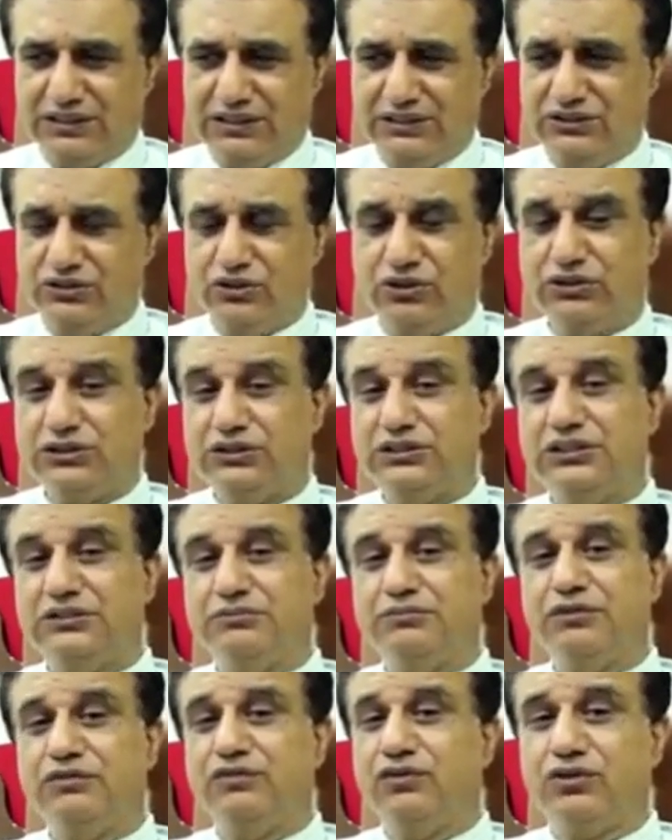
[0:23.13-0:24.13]
It's not a
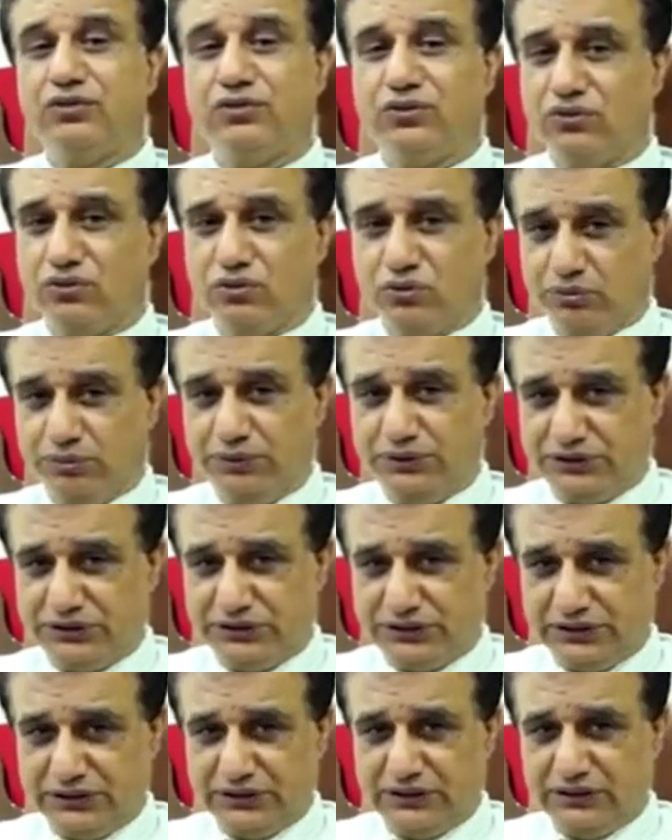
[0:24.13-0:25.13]
treatment for
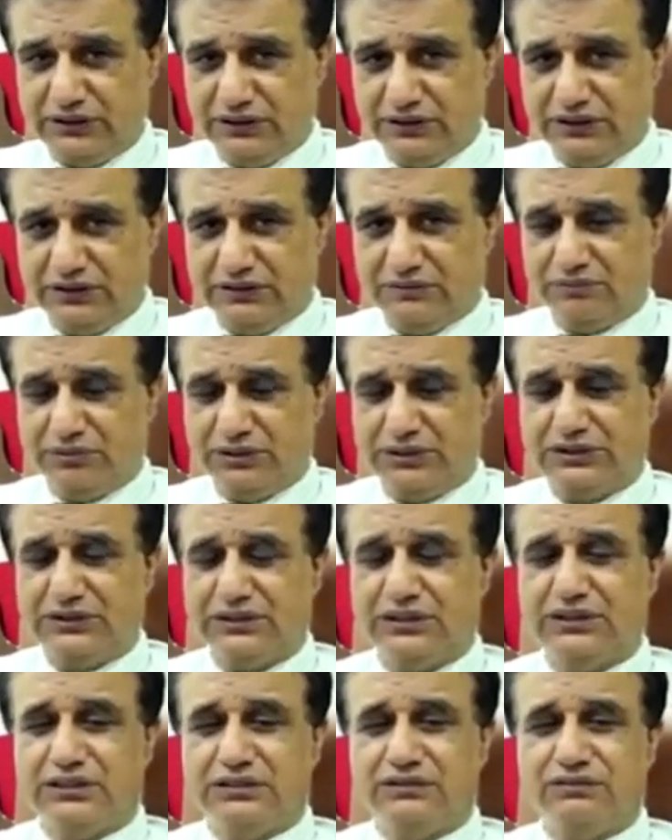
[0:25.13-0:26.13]
obesity,
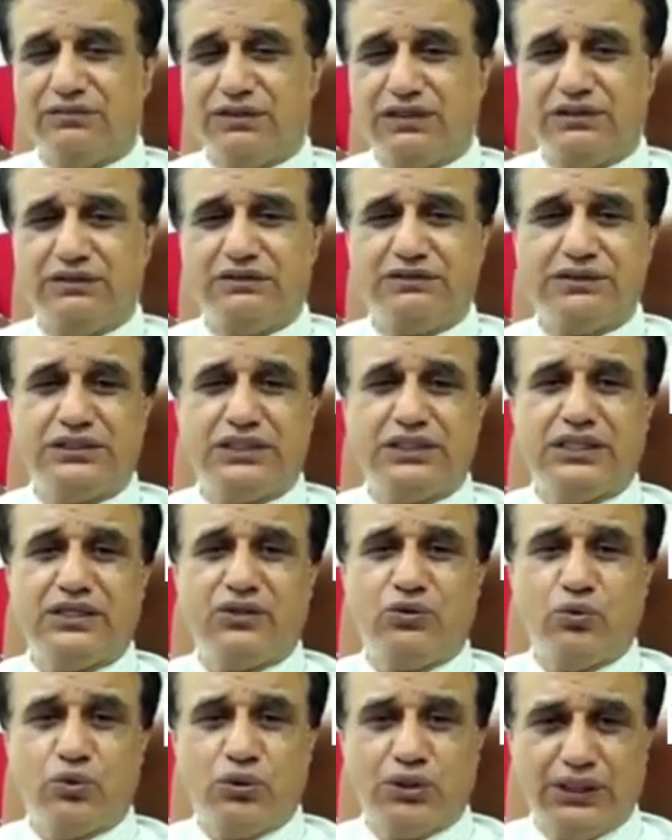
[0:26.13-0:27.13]
but wherever there are
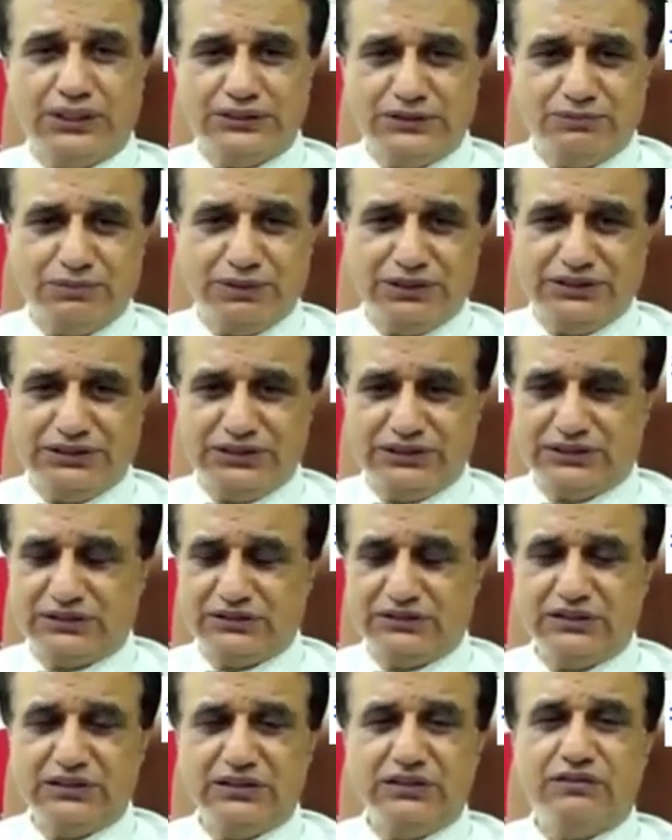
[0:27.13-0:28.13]
localized
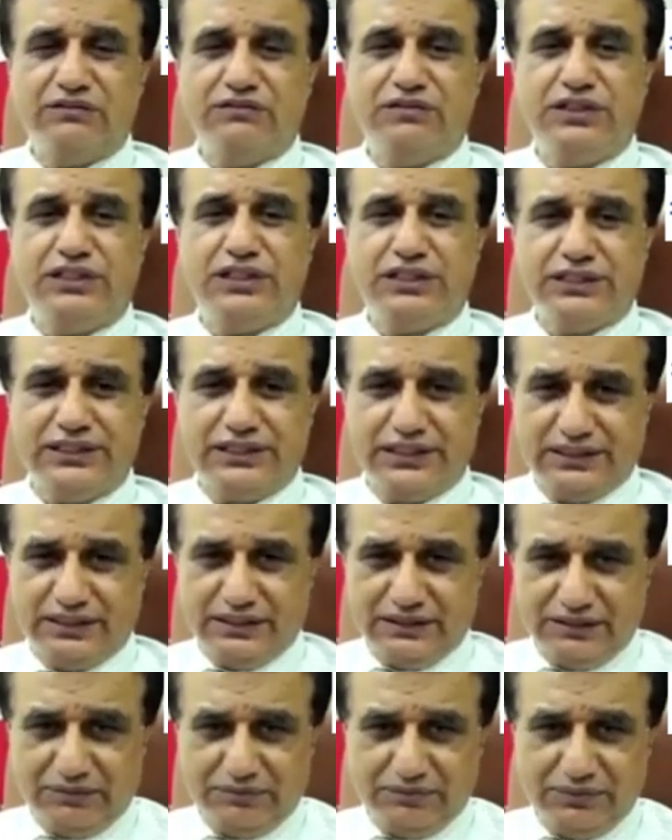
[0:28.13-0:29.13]
bulges, we can
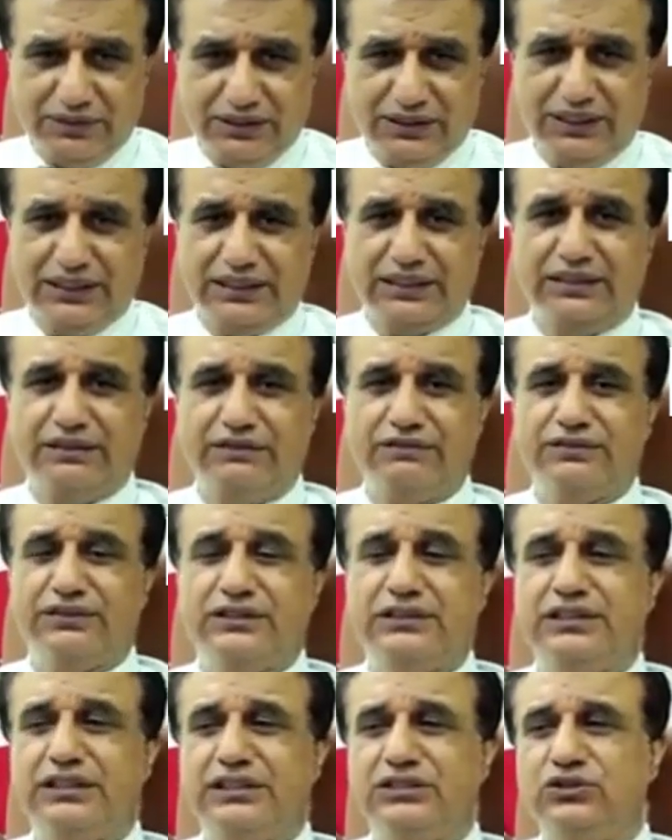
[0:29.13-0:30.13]
tackle them. Like if
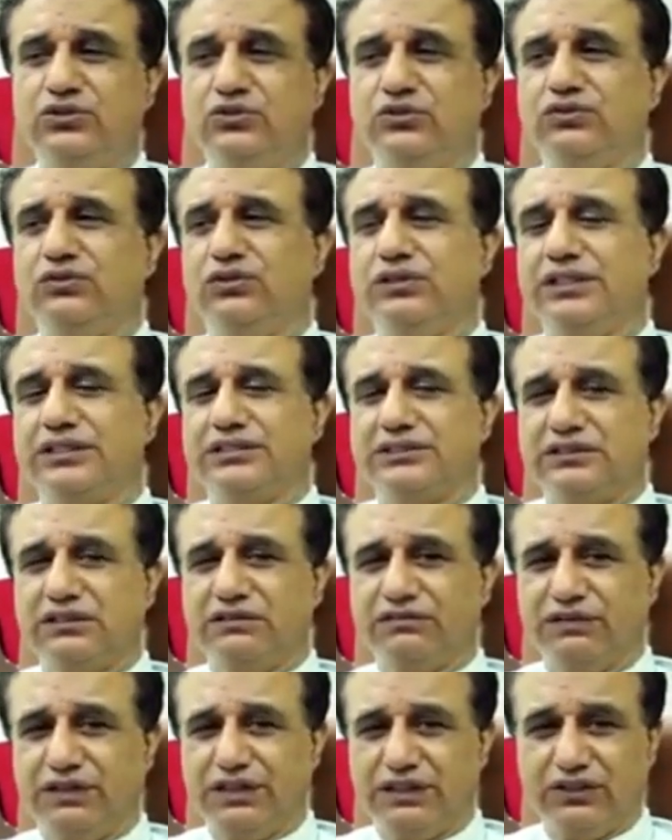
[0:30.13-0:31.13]
there, you got
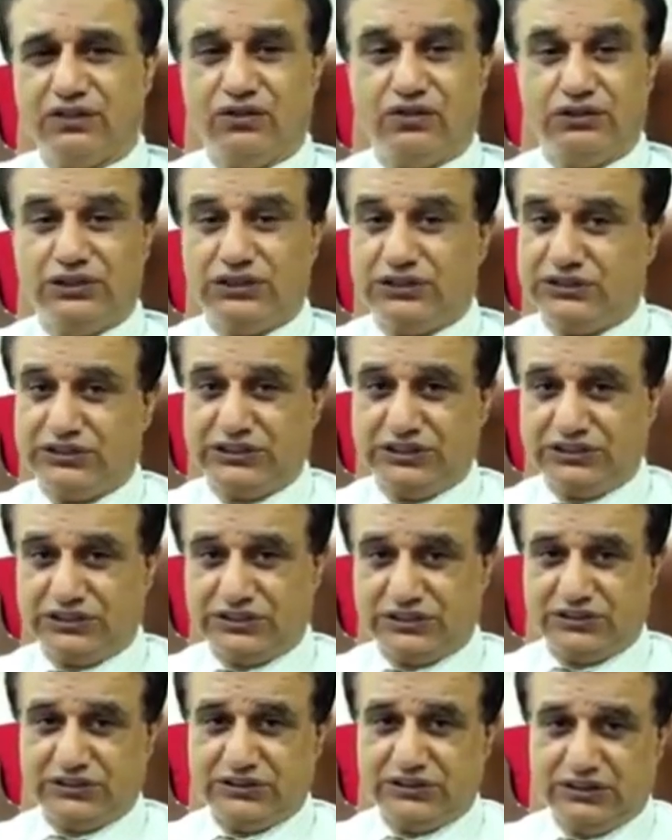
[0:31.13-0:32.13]
extra fat on the
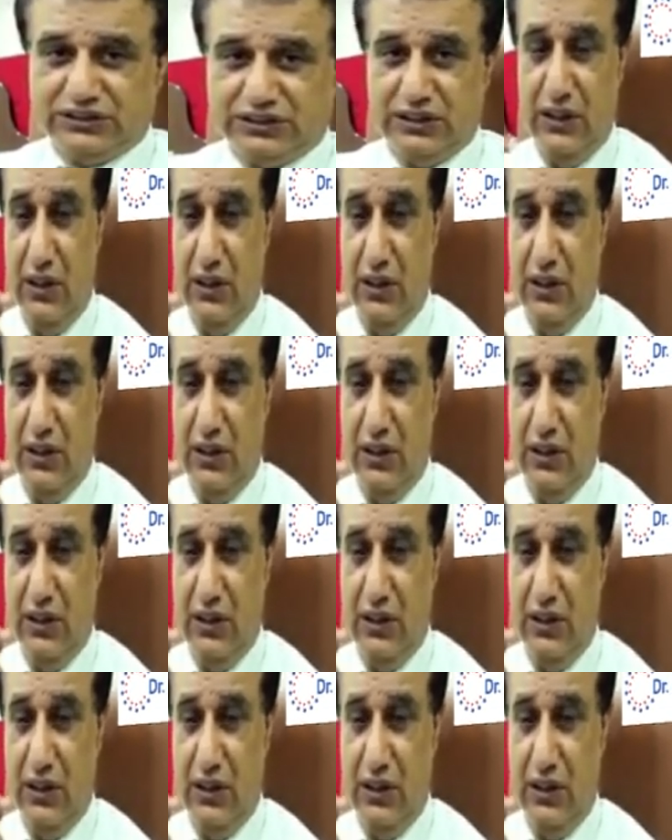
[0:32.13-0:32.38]
chest